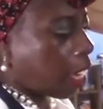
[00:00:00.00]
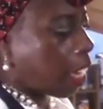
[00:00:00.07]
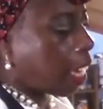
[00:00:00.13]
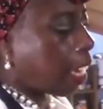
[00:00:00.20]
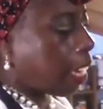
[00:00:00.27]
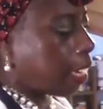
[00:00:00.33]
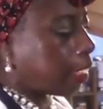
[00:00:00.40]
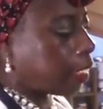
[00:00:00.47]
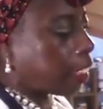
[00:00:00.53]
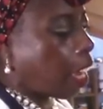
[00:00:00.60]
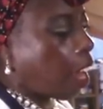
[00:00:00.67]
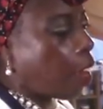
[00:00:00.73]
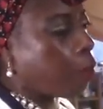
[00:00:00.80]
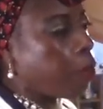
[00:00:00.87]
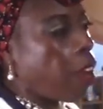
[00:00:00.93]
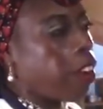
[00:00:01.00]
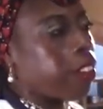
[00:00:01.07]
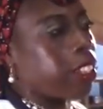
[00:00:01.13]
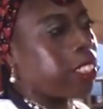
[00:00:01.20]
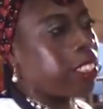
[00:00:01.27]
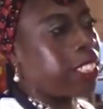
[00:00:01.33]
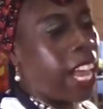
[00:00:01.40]
is uh,
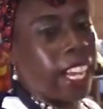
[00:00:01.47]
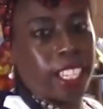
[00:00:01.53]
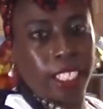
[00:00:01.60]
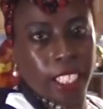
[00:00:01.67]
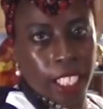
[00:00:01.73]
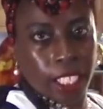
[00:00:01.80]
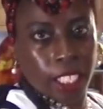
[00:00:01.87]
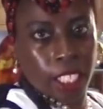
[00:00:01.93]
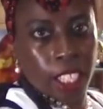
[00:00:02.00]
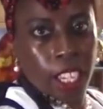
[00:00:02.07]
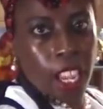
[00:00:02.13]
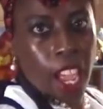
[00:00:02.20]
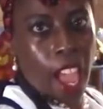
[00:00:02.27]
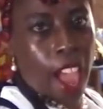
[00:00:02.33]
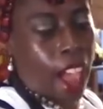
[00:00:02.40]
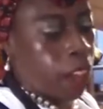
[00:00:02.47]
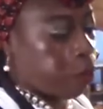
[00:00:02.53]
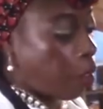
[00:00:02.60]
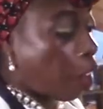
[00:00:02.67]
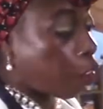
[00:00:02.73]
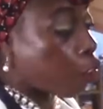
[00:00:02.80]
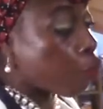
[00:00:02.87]
very decadent
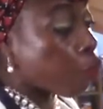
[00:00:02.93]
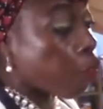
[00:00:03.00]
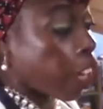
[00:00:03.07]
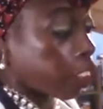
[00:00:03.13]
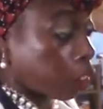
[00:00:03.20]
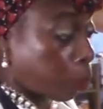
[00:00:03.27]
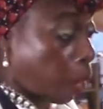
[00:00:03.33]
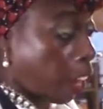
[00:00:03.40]
and very rich.